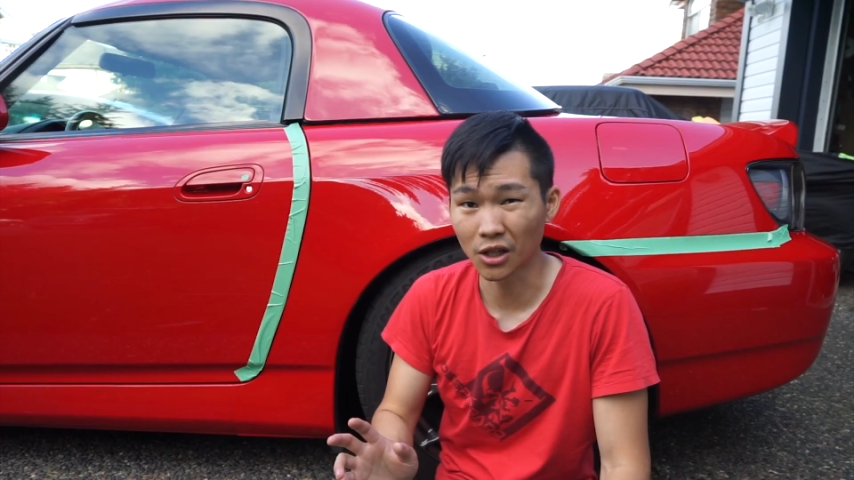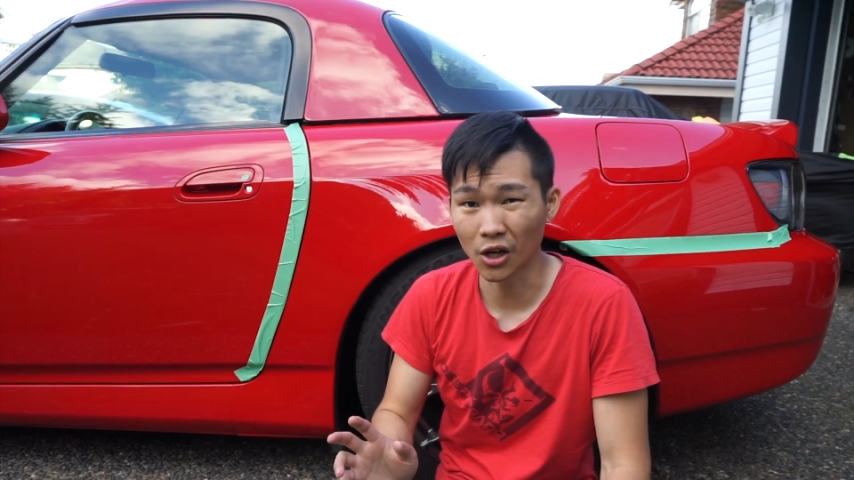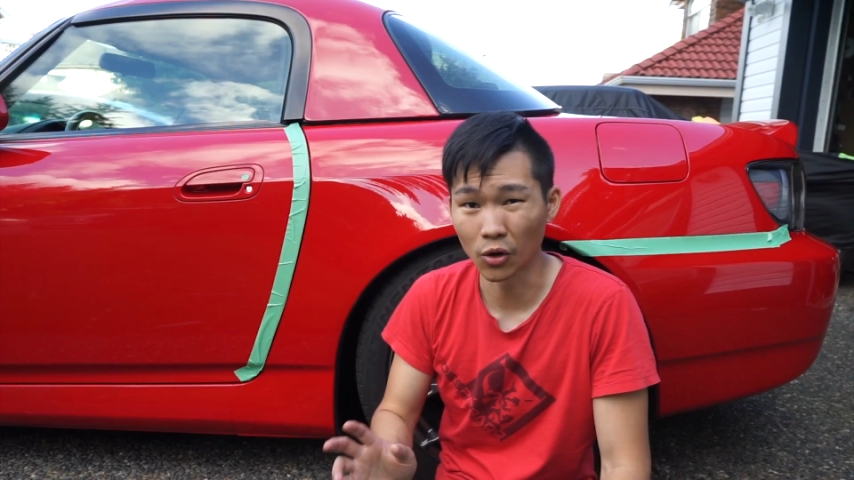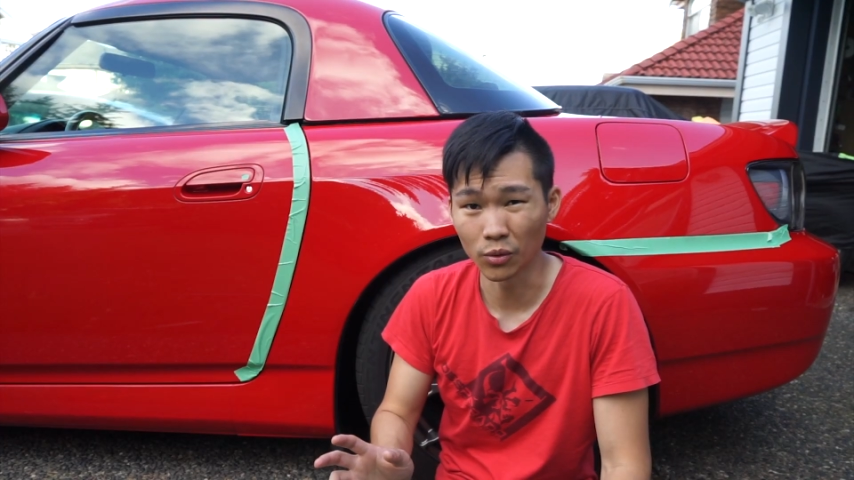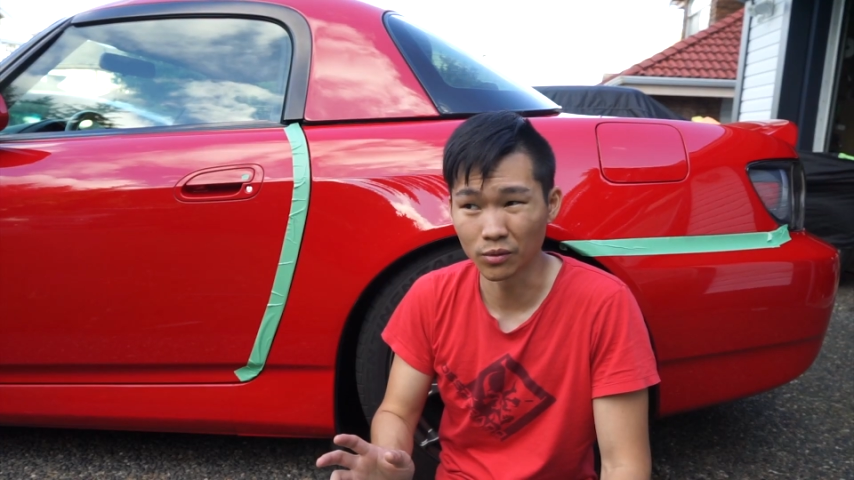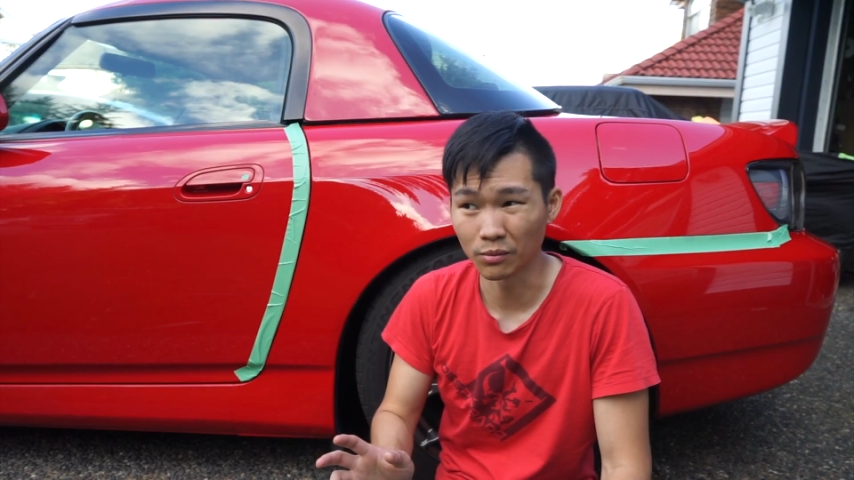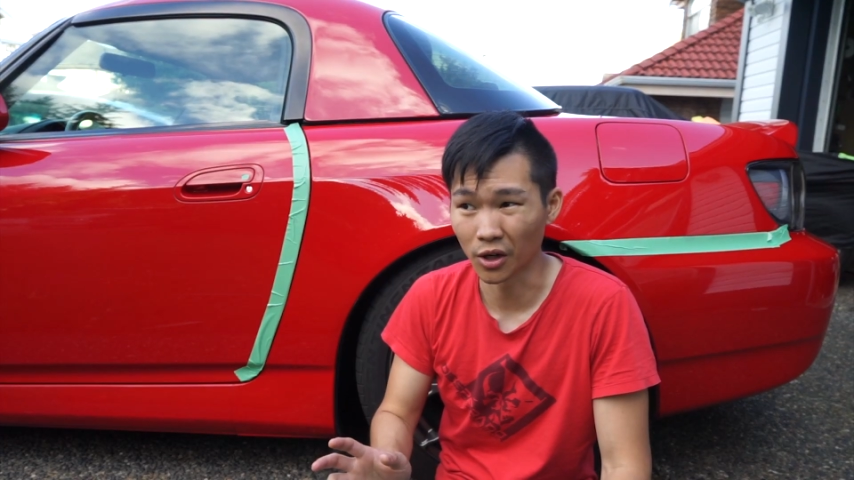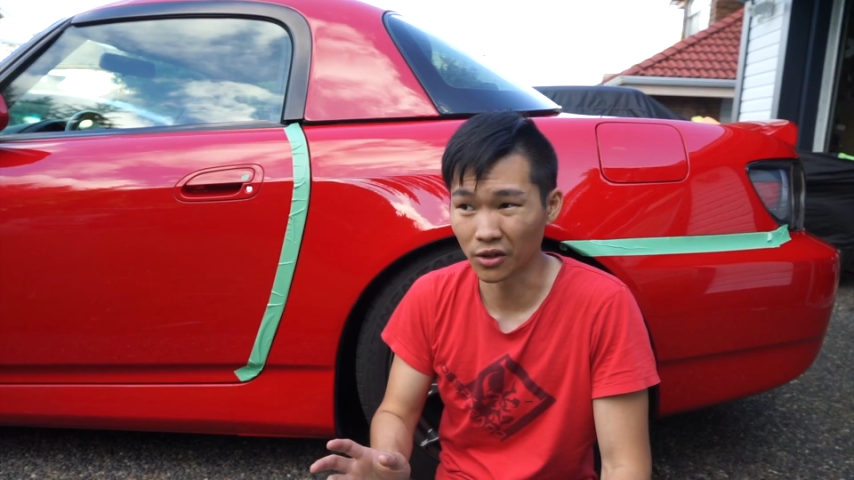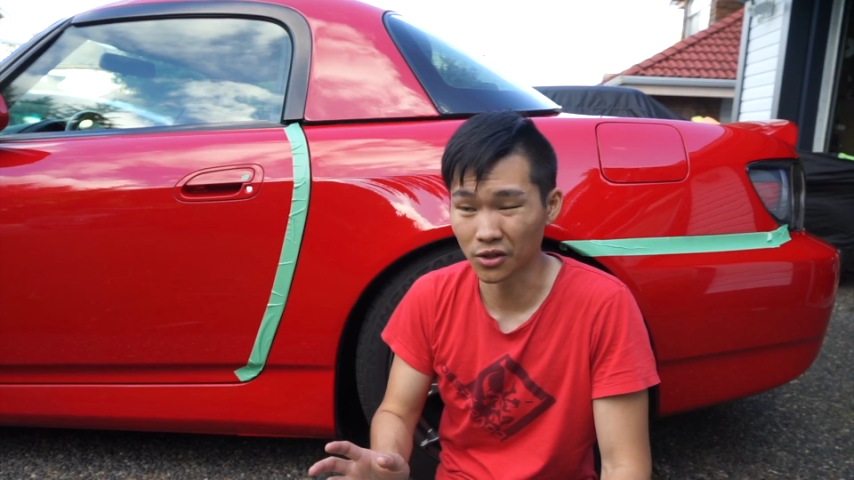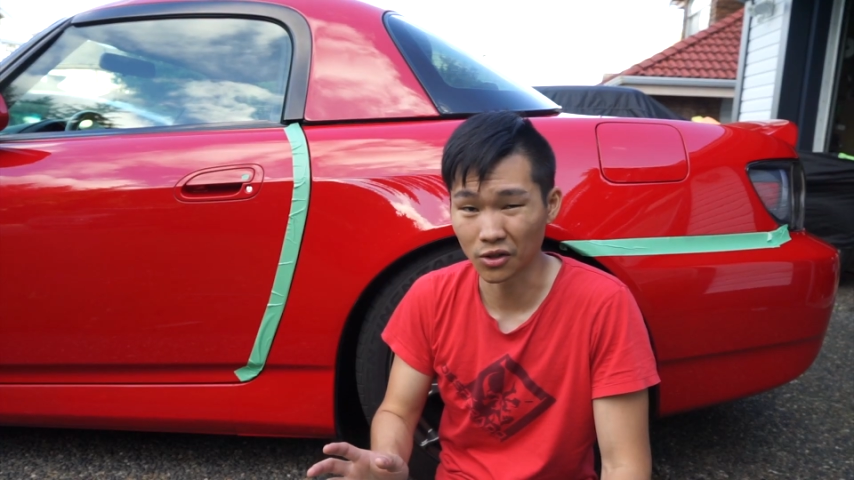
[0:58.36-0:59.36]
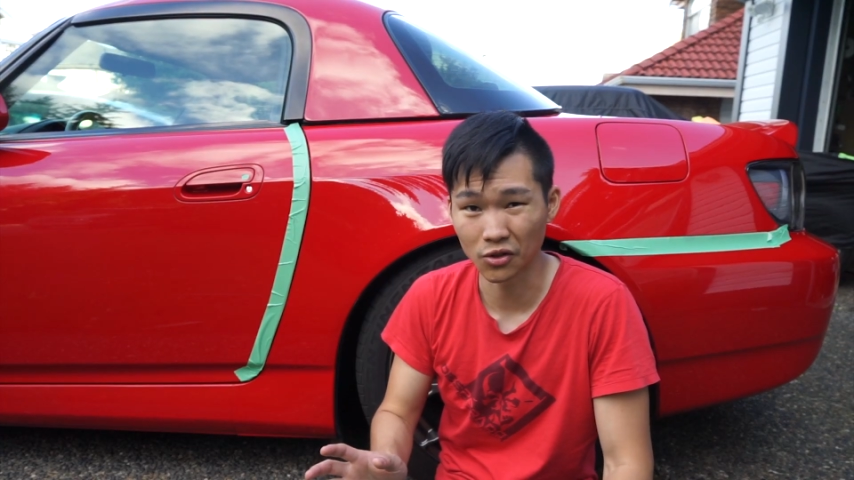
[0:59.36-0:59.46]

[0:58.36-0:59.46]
cone marks are